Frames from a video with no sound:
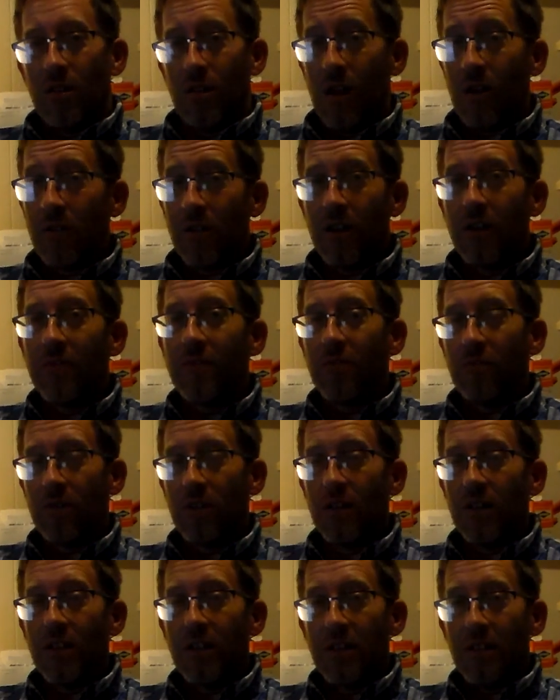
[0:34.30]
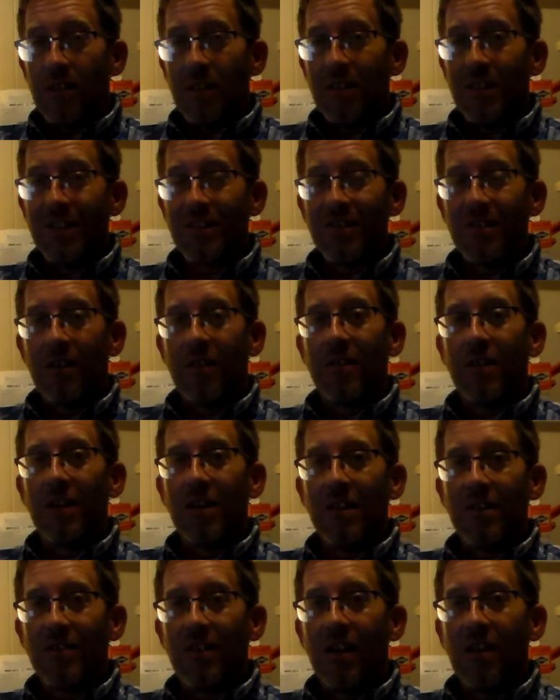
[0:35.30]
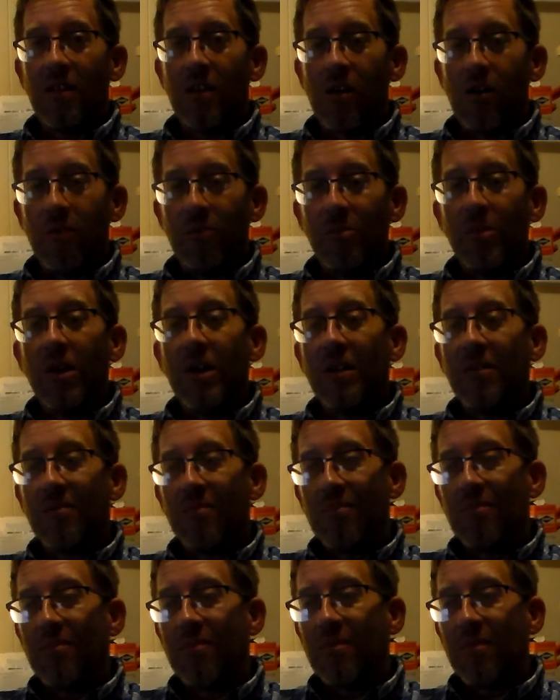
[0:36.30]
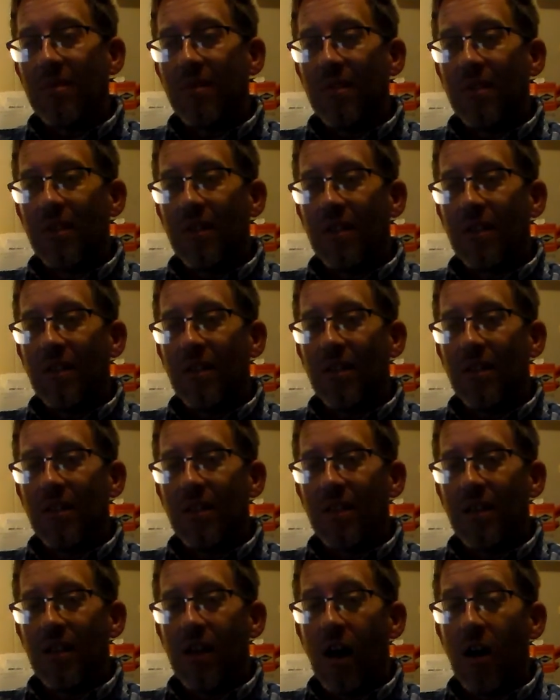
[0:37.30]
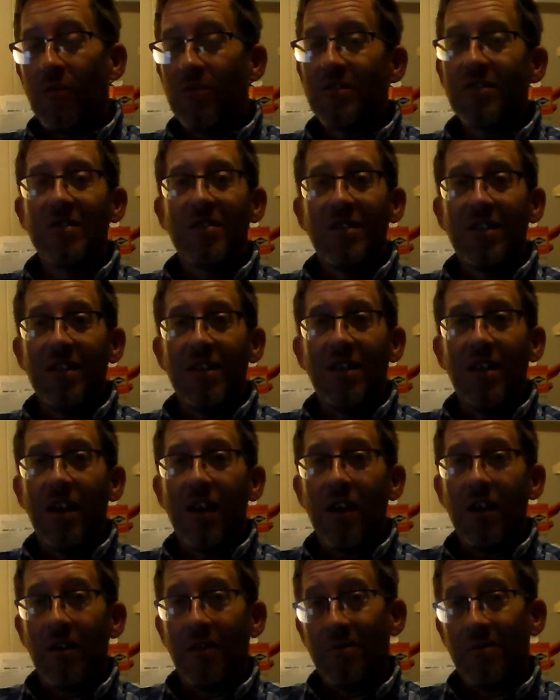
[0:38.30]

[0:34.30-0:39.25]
long enough to really listen to things that long, but obviously